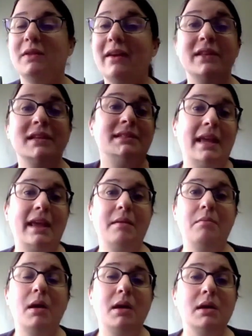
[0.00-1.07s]
So they have the
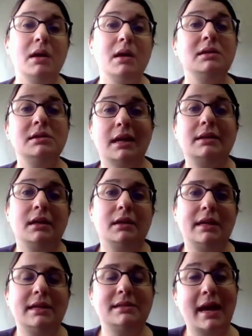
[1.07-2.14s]
same
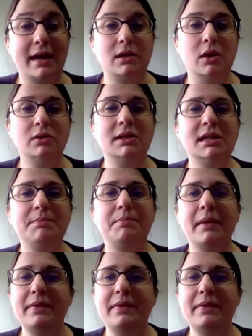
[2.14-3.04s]
technically diagnosis,